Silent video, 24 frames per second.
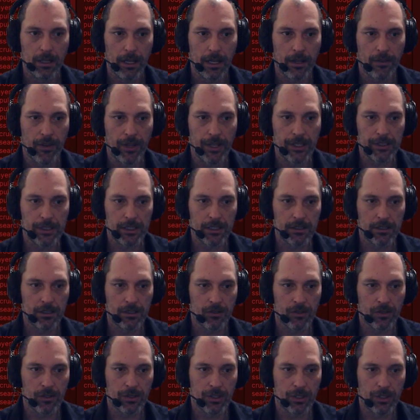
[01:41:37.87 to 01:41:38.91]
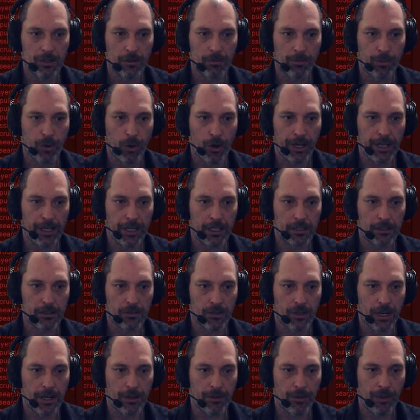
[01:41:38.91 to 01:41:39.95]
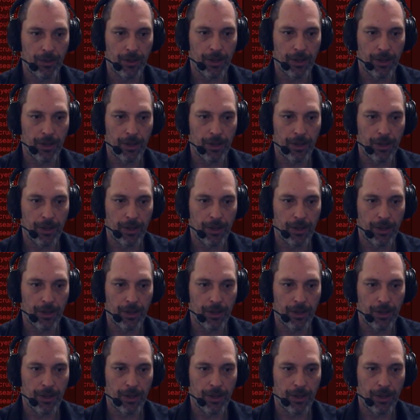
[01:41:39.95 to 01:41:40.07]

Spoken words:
And this is so they're pointing at the right